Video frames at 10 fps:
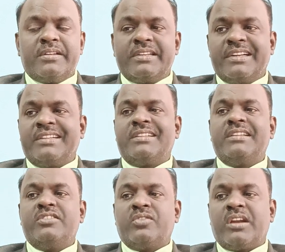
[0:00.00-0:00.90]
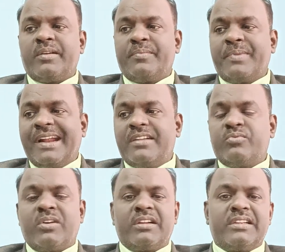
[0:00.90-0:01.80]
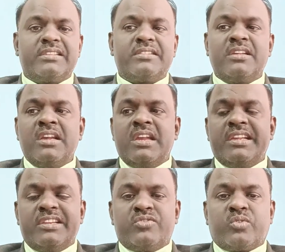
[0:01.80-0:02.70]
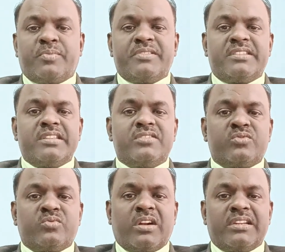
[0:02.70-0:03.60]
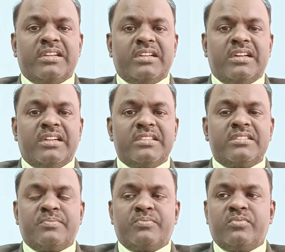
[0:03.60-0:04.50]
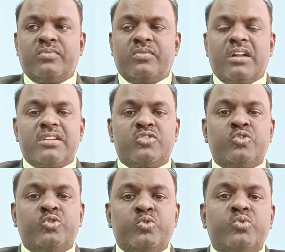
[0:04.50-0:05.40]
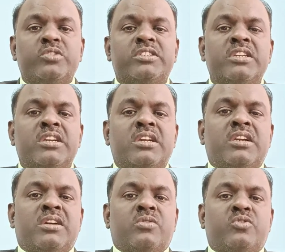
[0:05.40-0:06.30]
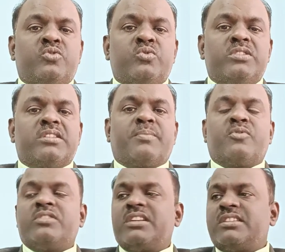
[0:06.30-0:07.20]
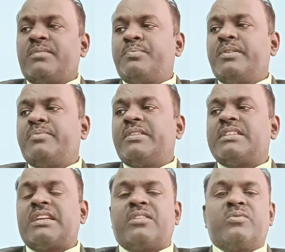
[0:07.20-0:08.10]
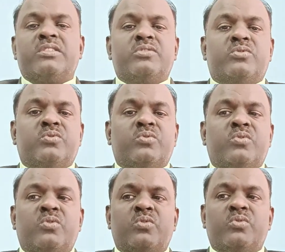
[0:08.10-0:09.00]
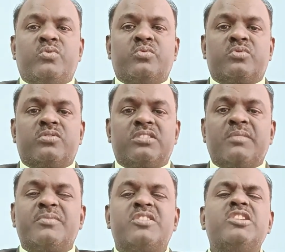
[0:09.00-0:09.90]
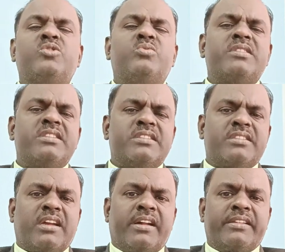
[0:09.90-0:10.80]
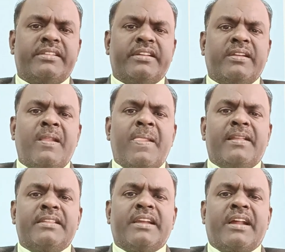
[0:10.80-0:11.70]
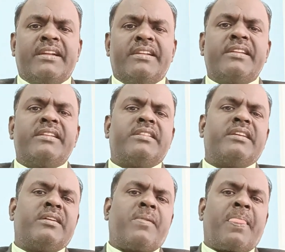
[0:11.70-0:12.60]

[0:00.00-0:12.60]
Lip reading: dirty, you have bad waters, insufficient water are huge. Suppose that some peoples are going to some situations are there, they are drink the